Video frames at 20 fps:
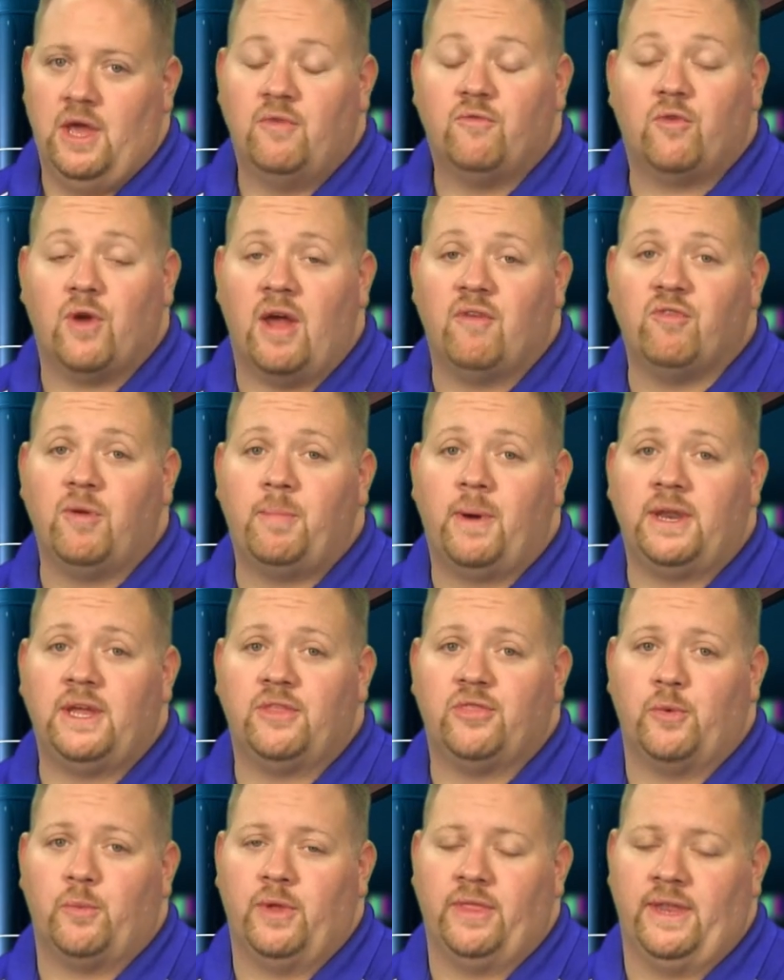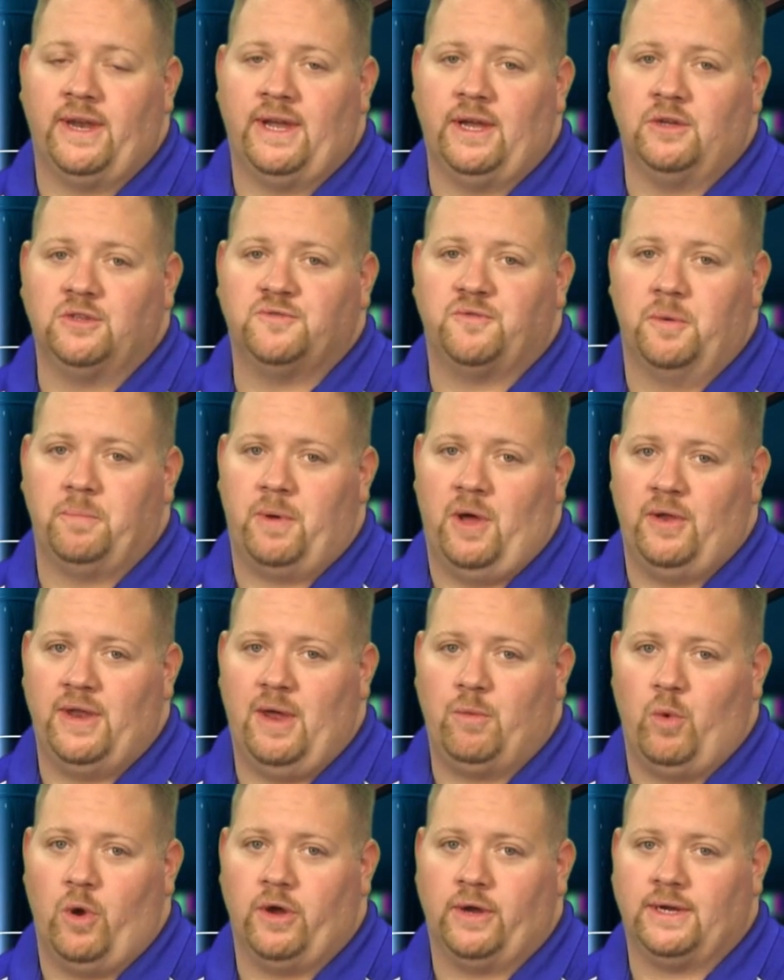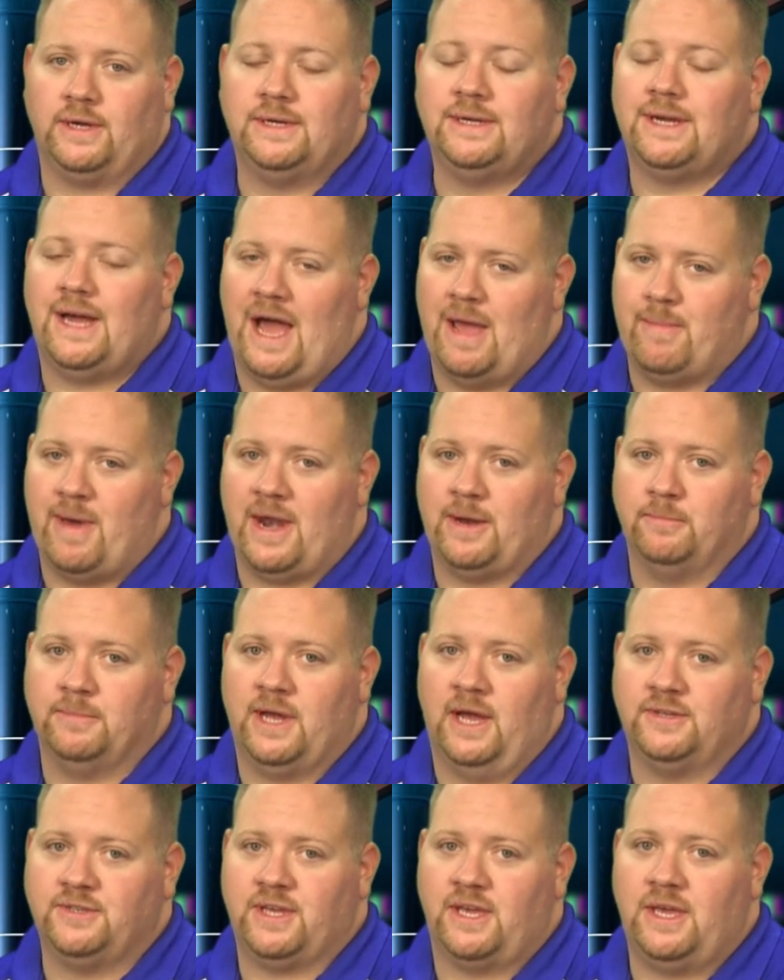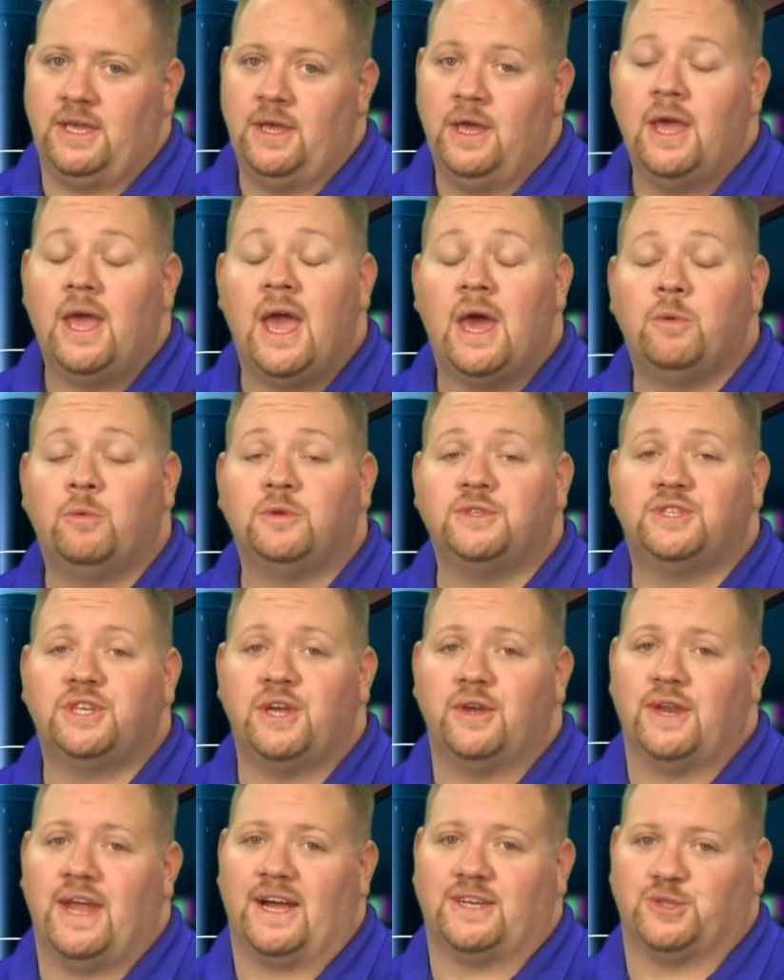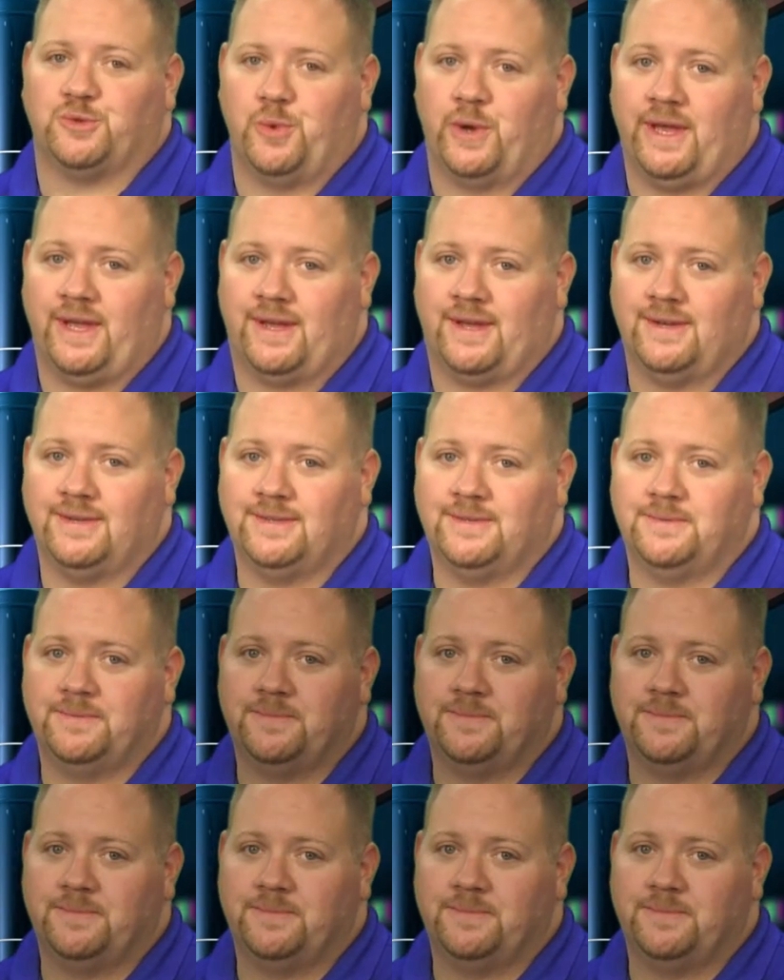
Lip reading: For everybody at the Woodland Hills Football Network, I'm Adam Gusky, and we'll see you next week.